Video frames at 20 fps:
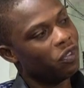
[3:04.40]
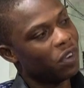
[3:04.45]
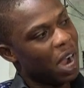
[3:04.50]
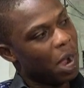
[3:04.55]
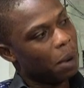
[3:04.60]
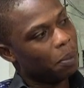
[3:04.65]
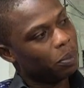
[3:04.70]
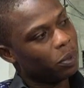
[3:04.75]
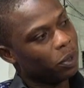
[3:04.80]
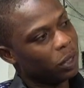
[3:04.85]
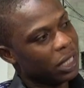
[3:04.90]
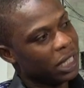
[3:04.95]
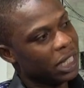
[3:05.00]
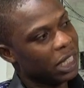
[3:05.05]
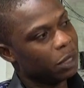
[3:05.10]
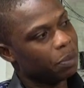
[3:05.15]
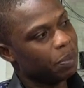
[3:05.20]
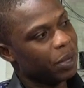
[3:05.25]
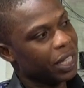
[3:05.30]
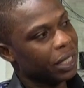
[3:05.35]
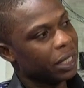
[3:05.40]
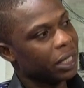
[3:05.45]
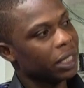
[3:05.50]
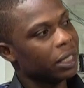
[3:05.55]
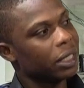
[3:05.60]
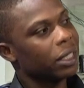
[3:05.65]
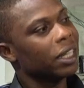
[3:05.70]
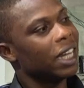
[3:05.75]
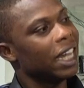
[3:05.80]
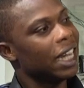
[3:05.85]
up these
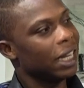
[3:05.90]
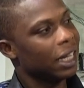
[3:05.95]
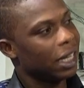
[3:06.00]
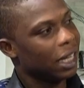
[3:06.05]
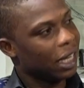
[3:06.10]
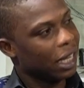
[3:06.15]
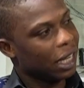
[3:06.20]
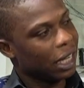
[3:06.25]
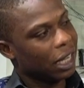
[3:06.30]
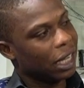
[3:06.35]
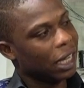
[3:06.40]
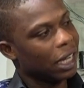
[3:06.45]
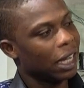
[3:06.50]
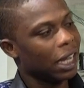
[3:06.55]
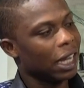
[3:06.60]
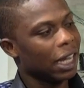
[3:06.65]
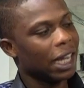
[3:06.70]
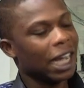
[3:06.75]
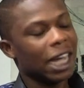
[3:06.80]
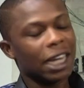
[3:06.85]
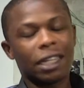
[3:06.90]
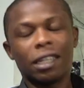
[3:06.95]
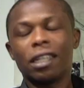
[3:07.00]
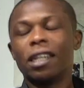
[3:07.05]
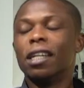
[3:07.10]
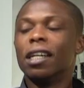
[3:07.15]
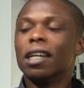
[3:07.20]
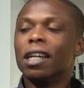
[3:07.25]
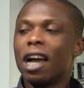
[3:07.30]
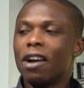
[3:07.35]
spaces, and it can
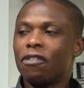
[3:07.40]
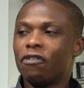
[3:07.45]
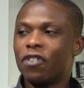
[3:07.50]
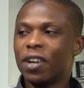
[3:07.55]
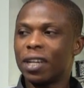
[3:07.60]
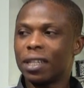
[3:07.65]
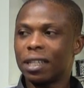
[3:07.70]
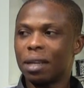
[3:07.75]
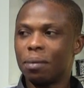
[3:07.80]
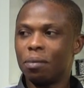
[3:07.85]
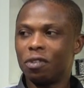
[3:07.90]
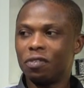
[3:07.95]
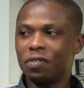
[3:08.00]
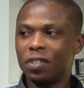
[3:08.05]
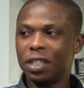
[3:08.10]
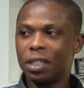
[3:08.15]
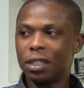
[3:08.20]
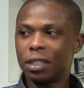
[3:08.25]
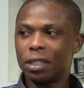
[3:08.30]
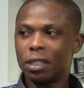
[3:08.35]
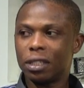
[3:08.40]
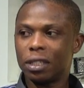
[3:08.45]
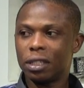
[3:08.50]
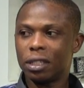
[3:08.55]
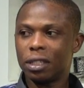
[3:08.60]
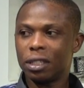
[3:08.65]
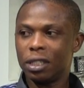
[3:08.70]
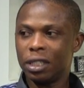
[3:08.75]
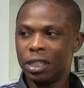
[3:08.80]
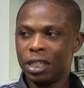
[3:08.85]
affect some of these
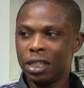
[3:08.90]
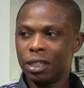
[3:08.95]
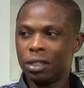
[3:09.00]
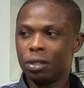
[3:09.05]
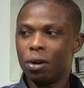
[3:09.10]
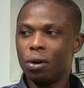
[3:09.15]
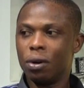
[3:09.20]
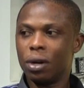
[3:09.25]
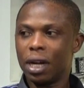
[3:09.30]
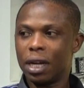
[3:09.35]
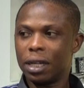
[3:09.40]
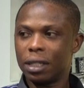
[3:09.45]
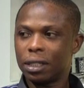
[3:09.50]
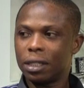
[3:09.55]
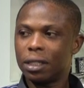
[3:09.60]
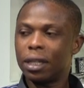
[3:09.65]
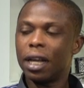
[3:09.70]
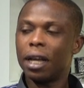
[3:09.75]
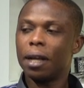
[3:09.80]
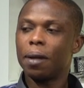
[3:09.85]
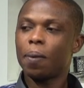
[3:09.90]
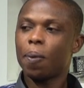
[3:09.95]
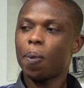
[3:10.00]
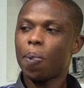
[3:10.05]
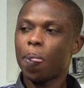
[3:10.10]
organs there.